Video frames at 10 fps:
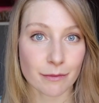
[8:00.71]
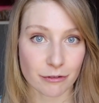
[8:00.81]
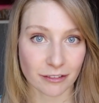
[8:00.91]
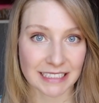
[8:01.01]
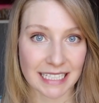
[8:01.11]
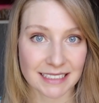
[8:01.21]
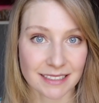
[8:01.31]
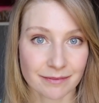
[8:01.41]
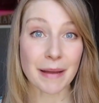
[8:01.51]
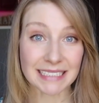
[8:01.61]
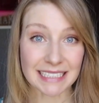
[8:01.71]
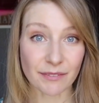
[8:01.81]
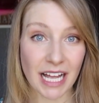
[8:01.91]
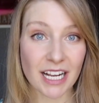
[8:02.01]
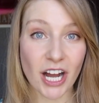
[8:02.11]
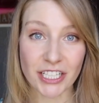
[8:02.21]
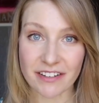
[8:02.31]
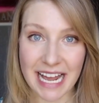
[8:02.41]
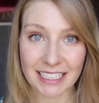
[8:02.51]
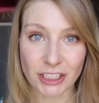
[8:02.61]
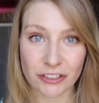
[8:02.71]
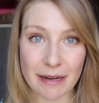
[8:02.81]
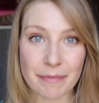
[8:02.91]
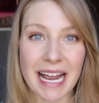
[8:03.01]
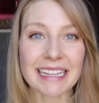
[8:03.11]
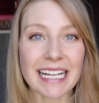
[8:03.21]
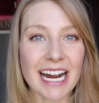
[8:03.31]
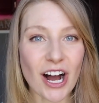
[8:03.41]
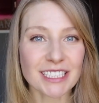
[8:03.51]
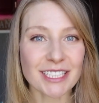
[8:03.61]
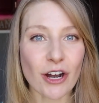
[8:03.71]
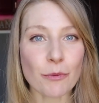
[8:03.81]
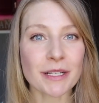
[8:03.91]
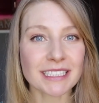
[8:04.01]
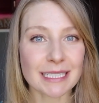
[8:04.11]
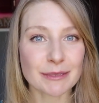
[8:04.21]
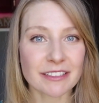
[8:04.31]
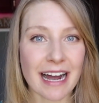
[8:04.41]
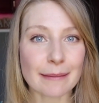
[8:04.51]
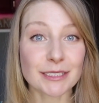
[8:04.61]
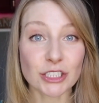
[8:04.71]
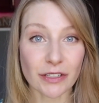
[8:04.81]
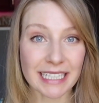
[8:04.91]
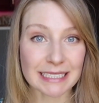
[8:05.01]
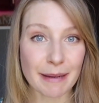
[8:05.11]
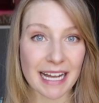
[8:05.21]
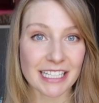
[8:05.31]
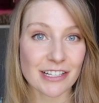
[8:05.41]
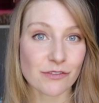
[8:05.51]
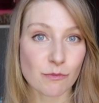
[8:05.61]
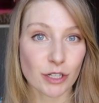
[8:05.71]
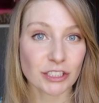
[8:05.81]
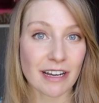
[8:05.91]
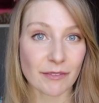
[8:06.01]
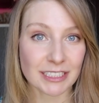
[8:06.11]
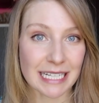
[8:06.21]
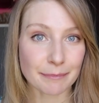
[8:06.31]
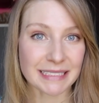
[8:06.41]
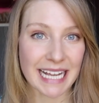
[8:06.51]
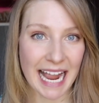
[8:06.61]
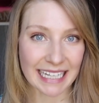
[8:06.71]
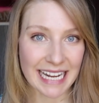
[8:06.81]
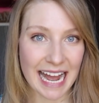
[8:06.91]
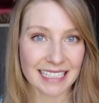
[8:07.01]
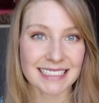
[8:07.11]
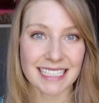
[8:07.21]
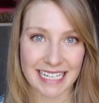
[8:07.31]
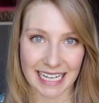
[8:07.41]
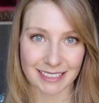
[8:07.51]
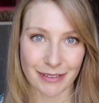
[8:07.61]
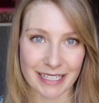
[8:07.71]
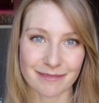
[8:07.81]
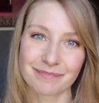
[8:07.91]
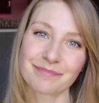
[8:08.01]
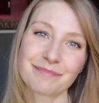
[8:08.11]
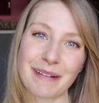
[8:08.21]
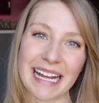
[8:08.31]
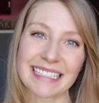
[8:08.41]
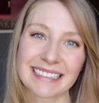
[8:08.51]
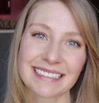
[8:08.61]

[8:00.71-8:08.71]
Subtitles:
the process. Best of luck on your next trip, and then I also hope you'll subscribe to join us back here for more travel tips and hacks next week. Bye.